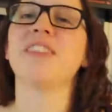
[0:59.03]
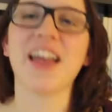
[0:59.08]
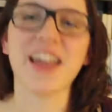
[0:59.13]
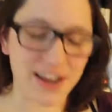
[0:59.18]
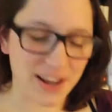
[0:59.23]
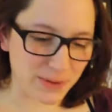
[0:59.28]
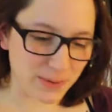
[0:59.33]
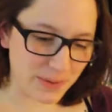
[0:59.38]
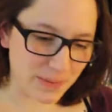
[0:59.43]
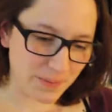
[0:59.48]

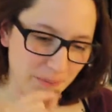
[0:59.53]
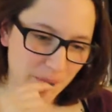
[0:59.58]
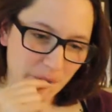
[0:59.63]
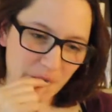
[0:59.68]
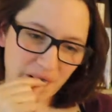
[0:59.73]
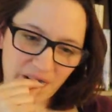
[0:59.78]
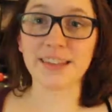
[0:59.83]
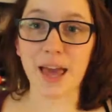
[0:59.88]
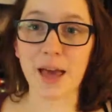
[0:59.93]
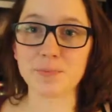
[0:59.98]
Another one,
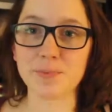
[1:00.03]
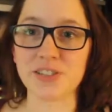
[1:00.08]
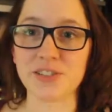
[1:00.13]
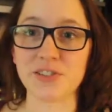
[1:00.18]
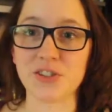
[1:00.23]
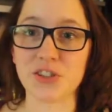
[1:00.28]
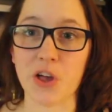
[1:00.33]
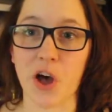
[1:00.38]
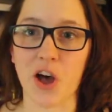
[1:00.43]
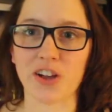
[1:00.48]

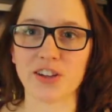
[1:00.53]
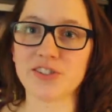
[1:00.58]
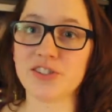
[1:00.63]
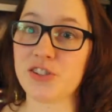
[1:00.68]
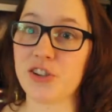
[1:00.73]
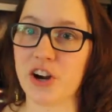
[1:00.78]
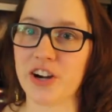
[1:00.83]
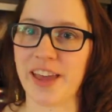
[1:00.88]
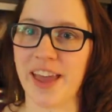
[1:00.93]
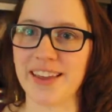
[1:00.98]
Captain's Log,
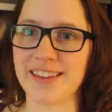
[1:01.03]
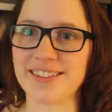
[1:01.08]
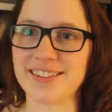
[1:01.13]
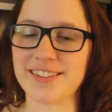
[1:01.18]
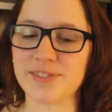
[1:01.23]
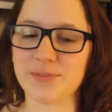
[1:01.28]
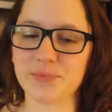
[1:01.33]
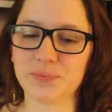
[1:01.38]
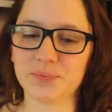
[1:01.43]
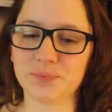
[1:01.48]

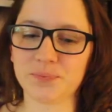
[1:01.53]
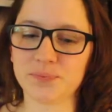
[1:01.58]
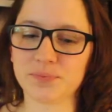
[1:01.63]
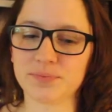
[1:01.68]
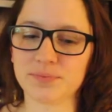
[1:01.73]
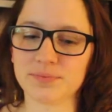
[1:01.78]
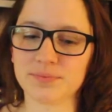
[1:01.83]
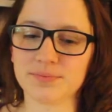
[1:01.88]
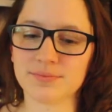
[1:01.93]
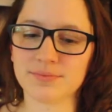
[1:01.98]
Stardate.
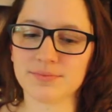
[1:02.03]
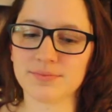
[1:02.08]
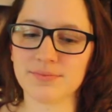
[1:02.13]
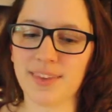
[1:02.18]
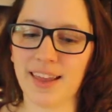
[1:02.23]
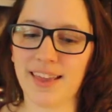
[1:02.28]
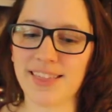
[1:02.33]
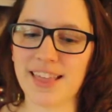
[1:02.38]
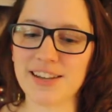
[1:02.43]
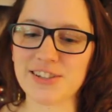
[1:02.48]

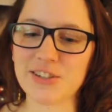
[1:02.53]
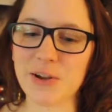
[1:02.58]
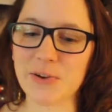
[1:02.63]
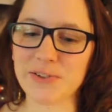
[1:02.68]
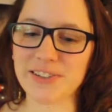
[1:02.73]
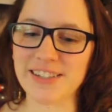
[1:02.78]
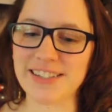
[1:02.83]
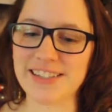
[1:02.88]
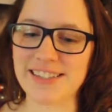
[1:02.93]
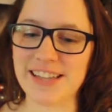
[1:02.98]
That
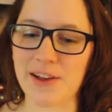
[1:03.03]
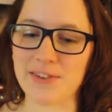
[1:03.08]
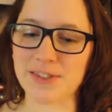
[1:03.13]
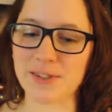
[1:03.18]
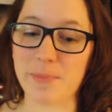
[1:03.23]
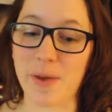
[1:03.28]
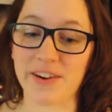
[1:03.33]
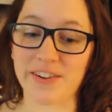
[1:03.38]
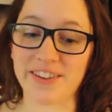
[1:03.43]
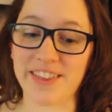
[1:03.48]
totally
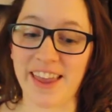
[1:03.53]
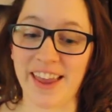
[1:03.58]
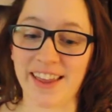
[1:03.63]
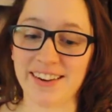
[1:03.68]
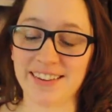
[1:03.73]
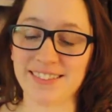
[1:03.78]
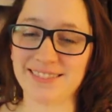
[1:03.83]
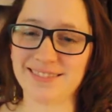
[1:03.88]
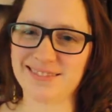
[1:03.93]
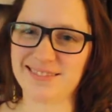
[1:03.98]
sounds better
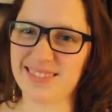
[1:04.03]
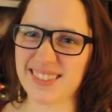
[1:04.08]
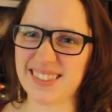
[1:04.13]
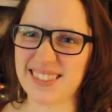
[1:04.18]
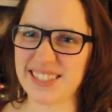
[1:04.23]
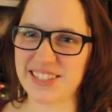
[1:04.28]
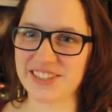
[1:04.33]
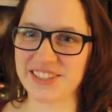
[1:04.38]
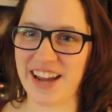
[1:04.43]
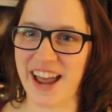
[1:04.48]
than
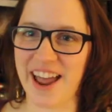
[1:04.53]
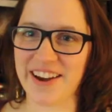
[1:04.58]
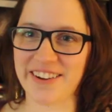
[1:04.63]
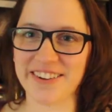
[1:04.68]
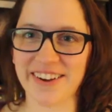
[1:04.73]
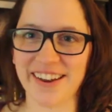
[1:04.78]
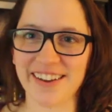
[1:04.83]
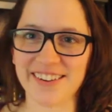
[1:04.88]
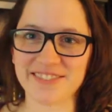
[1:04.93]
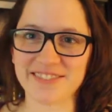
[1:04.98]
Dear
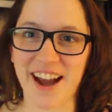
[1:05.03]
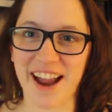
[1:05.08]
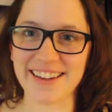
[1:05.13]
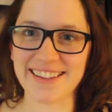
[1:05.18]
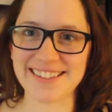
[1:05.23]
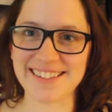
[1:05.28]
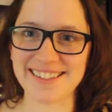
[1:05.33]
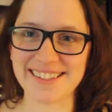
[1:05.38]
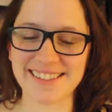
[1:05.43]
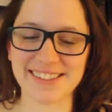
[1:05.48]
Diary,
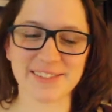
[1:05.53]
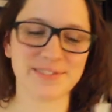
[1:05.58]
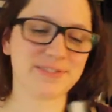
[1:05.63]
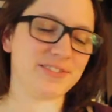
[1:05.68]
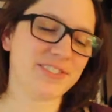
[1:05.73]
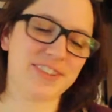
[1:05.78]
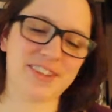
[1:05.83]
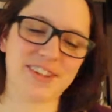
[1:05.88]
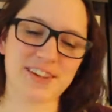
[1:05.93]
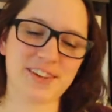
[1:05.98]
right?
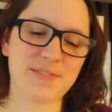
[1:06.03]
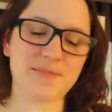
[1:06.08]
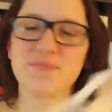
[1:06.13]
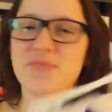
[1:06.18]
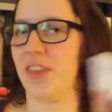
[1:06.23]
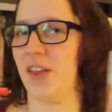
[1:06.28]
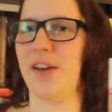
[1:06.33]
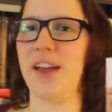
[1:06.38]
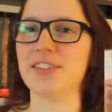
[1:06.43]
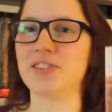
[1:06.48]

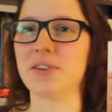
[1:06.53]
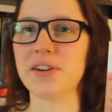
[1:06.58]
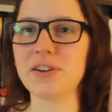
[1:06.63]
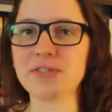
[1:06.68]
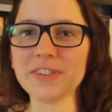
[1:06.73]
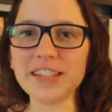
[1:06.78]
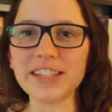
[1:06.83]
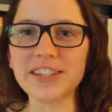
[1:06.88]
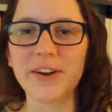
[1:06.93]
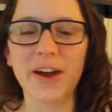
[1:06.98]
All right, so I
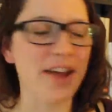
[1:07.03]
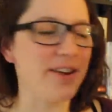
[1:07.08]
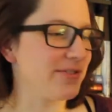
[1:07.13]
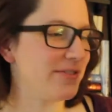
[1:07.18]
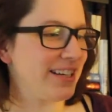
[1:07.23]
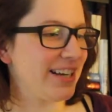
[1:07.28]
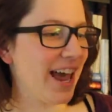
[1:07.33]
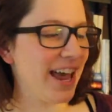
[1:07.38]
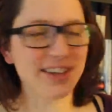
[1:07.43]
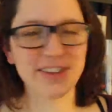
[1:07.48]
don't really know how to
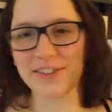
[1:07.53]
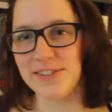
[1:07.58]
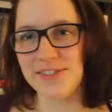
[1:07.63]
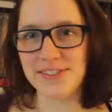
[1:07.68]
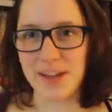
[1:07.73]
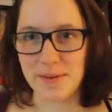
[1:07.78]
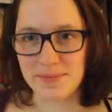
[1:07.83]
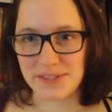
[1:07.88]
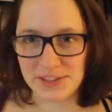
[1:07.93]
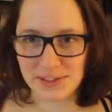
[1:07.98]
read
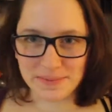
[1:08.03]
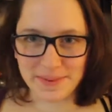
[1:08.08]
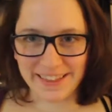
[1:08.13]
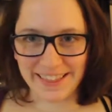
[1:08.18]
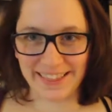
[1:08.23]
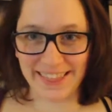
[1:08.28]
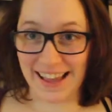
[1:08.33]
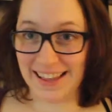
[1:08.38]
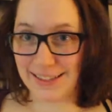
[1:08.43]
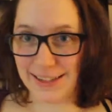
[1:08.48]
haikus. I'm assuming
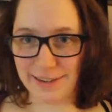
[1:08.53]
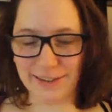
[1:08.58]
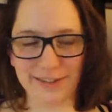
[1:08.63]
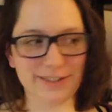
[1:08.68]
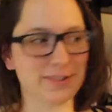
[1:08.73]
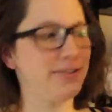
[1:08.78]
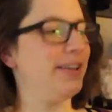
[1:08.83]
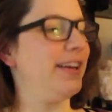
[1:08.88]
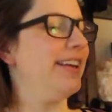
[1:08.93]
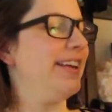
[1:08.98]
that that's how
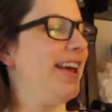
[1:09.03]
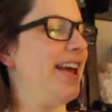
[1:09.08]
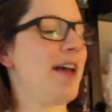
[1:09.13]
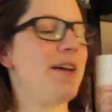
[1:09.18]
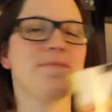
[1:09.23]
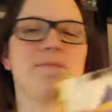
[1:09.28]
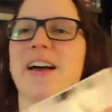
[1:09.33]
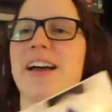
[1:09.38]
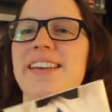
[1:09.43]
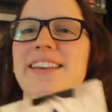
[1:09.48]
you do it,
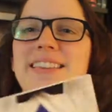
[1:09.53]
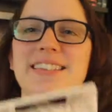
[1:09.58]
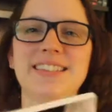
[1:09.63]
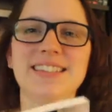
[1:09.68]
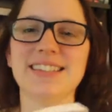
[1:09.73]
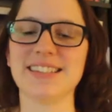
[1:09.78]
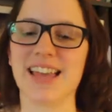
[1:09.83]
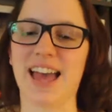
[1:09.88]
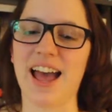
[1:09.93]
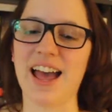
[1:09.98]
but this
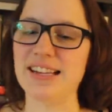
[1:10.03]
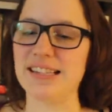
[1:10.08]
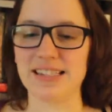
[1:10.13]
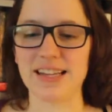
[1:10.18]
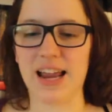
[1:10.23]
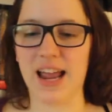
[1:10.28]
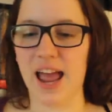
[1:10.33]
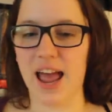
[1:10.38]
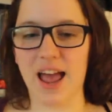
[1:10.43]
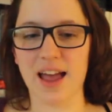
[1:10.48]
has
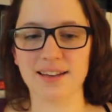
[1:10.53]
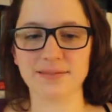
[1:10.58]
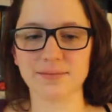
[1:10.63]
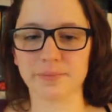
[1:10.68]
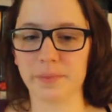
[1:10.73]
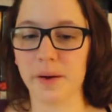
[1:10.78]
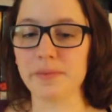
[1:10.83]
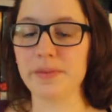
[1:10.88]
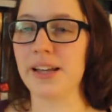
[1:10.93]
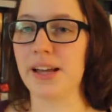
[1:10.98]
got
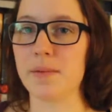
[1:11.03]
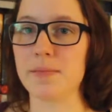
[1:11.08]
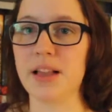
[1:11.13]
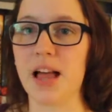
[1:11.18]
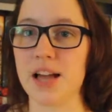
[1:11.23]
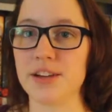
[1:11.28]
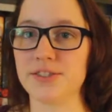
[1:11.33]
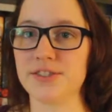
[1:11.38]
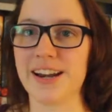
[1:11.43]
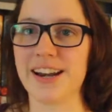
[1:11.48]
probably a couple
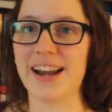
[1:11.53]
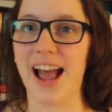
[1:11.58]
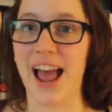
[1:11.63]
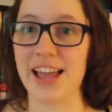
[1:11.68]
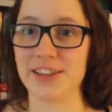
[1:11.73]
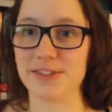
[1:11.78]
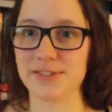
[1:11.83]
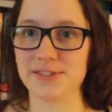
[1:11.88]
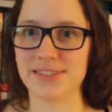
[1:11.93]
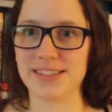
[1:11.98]
hundred
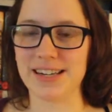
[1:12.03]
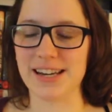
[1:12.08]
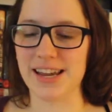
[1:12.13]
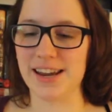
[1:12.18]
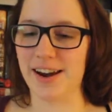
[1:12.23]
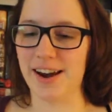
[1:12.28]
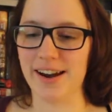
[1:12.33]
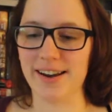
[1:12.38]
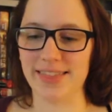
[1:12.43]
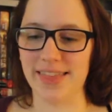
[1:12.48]
haikus in
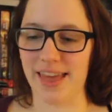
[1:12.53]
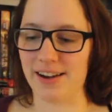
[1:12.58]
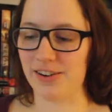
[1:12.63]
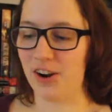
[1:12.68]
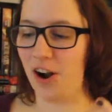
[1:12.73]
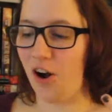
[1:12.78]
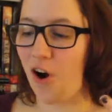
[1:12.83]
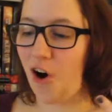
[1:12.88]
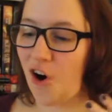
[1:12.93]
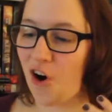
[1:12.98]
here that
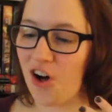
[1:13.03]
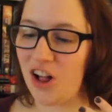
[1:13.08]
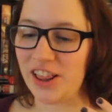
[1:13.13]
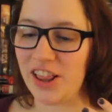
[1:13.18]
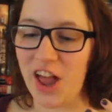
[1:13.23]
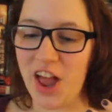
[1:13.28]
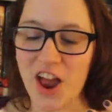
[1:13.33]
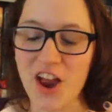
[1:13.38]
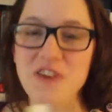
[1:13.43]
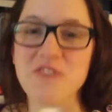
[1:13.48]
are
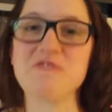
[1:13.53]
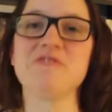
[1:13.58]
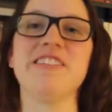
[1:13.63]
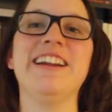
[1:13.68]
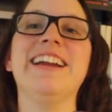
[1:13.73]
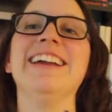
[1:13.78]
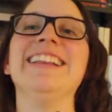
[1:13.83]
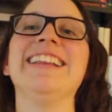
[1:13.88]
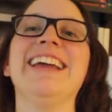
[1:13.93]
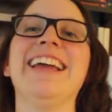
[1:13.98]
all
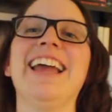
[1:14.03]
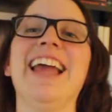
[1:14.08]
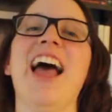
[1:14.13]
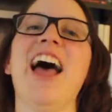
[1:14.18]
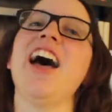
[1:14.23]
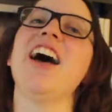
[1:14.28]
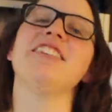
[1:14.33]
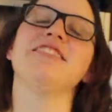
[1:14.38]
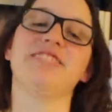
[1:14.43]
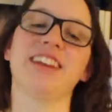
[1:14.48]
really
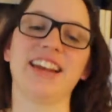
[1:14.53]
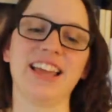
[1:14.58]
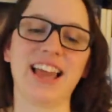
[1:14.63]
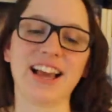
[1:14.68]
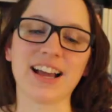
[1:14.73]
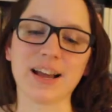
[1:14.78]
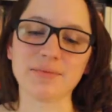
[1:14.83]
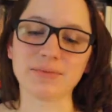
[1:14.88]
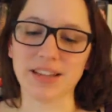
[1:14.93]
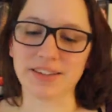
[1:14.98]
funny.
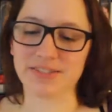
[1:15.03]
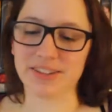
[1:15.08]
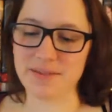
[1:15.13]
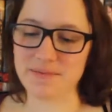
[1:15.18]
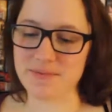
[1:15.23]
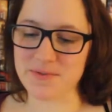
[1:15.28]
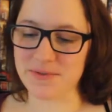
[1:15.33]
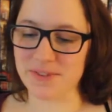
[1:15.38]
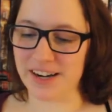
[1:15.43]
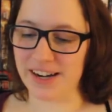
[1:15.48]
A couple of
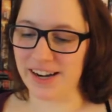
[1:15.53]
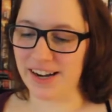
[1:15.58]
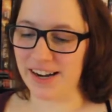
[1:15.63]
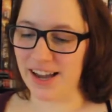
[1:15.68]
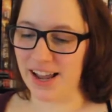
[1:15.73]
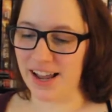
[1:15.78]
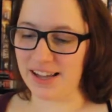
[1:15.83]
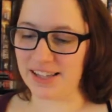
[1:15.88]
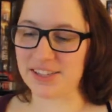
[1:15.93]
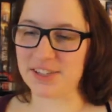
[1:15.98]
them were
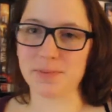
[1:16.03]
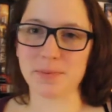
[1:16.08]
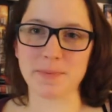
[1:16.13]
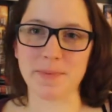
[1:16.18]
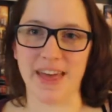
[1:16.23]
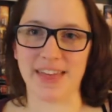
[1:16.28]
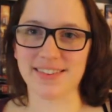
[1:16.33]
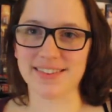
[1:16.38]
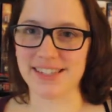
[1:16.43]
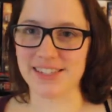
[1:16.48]
super
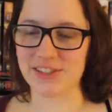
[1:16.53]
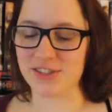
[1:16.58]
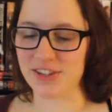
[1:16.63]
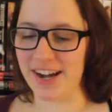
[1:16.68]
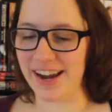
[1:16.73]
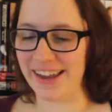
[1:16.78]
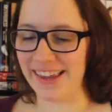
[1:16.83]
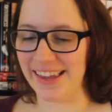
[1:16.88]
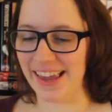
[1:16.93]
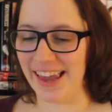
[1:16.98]

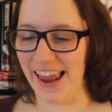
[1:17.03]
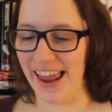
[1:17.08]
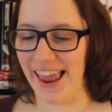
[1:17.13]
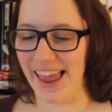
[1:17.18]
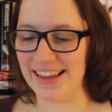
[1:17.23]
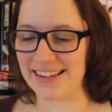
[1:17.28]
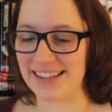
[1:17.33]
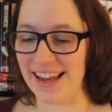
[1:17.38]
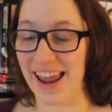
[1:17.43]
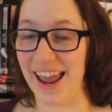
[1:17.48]
math-centric,
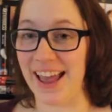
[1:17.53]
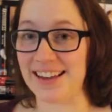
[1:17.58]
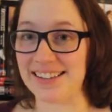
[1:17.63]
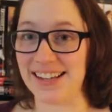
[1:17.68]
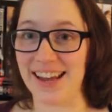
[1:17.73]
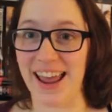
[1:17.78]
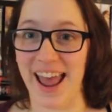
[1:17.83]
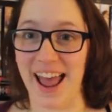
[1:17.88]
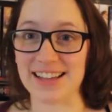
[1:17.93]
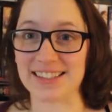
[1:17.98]
and I had
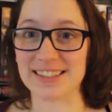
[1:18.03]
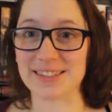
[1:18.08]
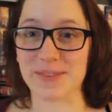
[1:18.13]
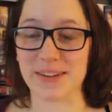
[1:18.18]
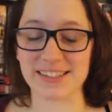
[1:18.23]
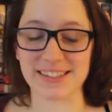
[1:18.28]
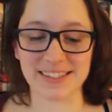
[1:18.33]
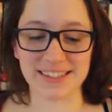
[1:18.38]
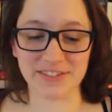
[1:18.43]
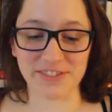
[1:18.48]
to ask
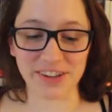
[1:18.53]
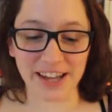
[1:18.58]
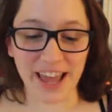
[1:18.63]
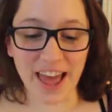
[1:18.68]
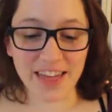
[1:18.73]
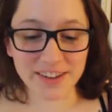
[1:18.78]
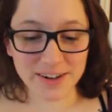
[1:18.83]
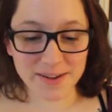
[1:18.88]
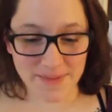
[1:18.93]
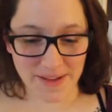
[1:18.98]
my
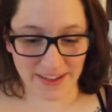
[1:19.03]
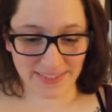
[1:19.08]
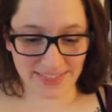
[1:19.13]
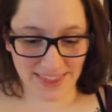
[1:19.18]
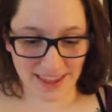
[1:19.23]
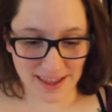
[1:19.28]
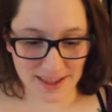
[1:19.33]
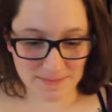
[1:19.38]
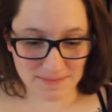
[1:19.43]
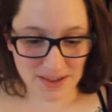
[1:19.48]
significant other about
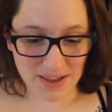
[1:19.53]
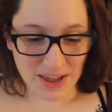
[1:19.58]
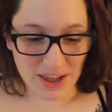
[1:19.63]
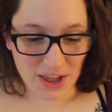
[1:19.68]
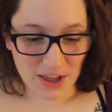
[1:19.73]
them,